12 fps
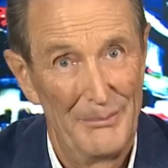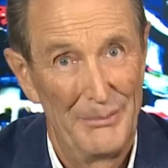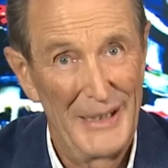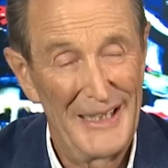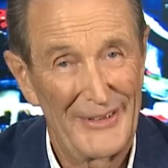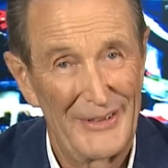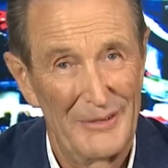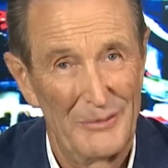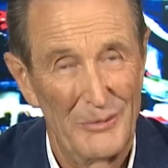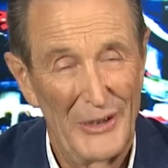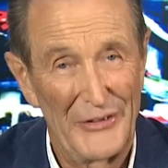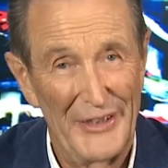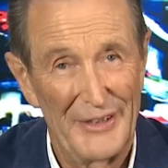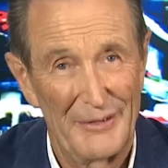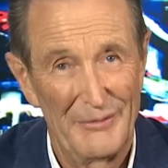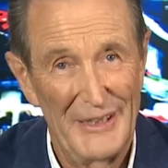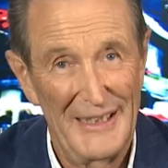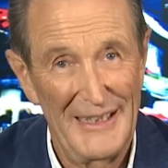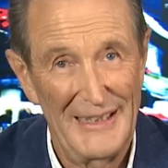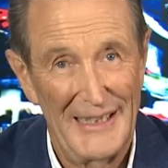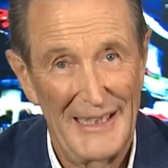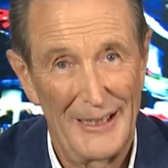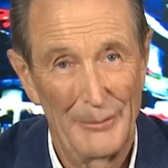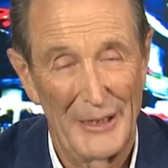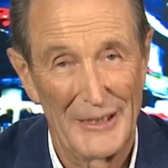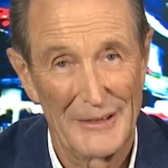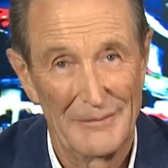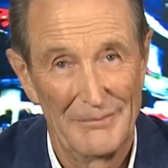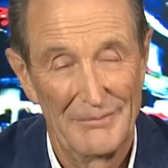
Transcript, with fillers: But was it really Albo?